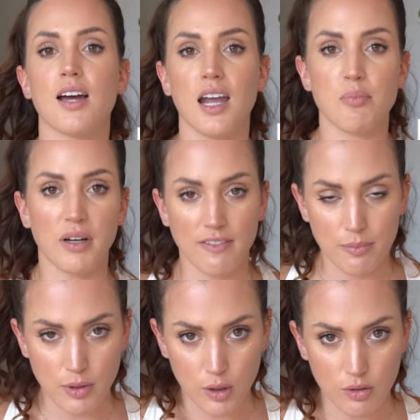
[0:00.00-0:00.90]
type of
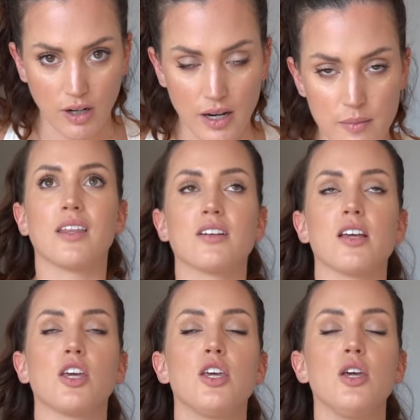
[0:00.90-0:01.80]
program. There's
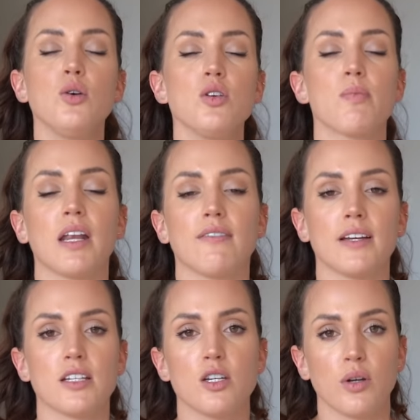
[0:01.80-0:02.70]
a huge
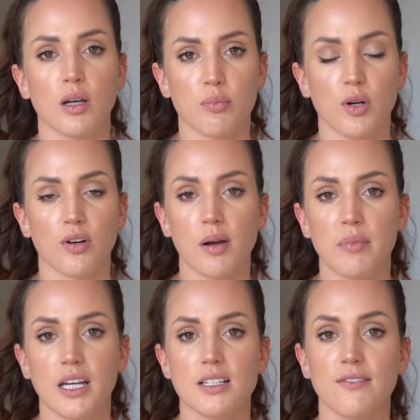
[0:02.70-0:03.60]
benefit to doing a program
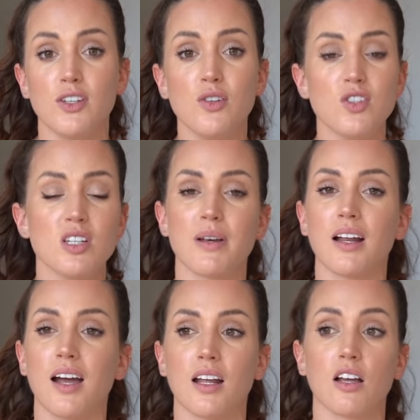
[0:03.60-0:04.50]
because if you've just been
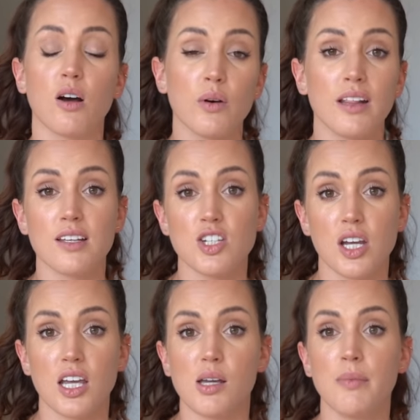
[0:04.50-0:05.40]
kind of going to the
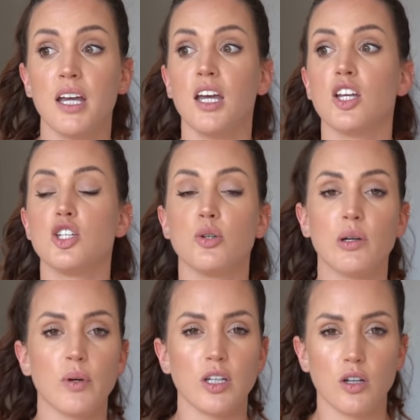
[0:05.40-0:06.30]
gym,
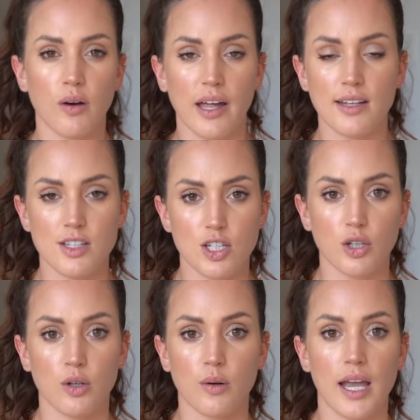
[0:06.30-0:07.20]
doing what you know how to
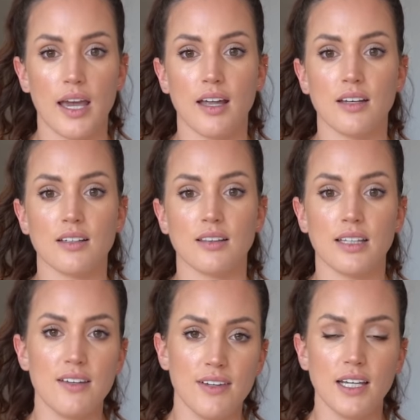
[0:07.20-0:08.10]
do and
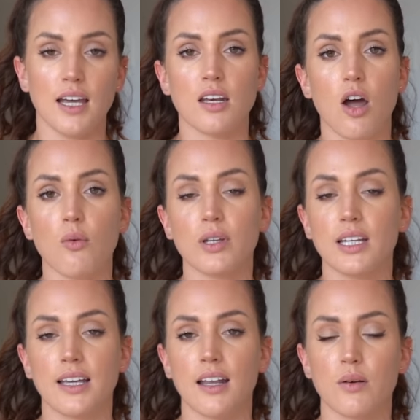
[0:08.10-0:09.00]
leaving and not really
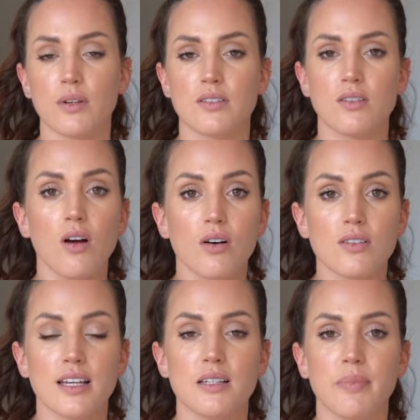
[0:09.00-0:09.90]
getting
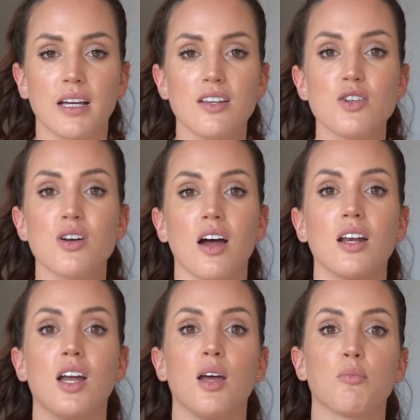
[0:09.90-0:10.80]
results, it's because you're
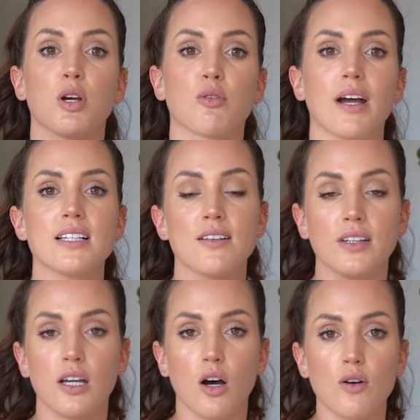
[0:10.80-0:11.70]
not
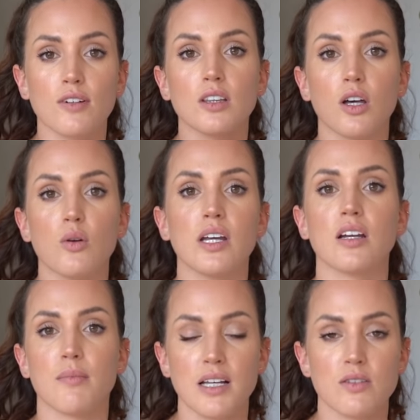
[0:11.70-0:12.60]
progressively overloading
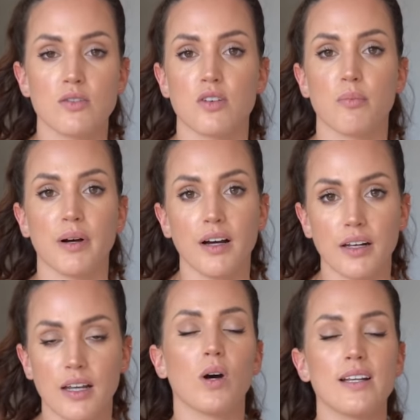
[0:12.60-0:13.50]
your muscles, your
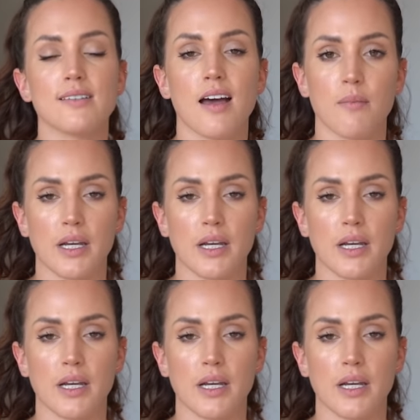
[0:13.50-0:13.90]
body. What does that